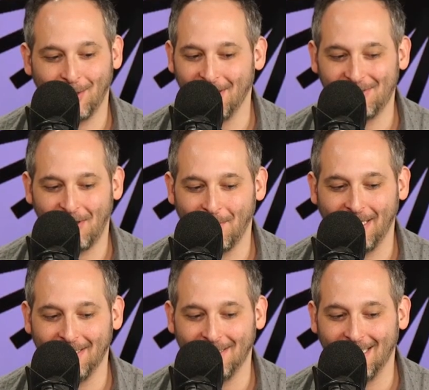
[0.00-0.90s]
were also on my
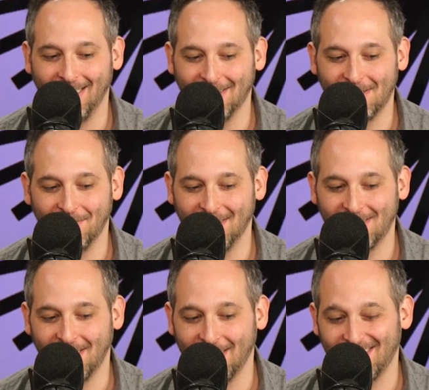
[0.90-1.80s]
uh, list of
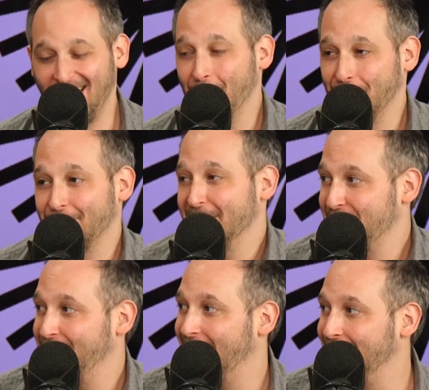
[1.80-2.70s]
dislikes, along with Run,
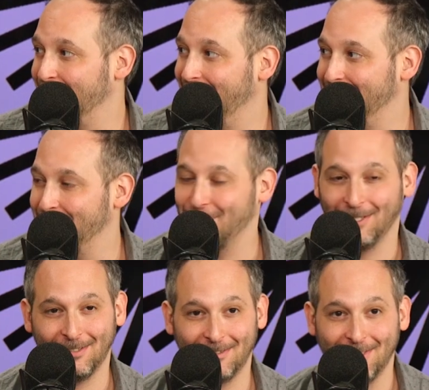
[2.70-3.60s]
Sweetheart, Run, which
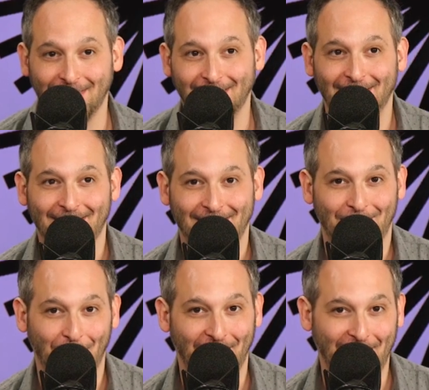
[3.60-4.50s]
I
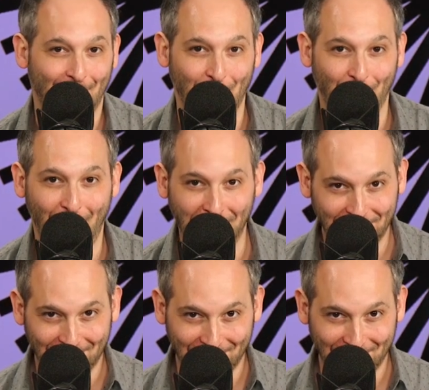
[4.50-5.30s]
don't think I'm alone on.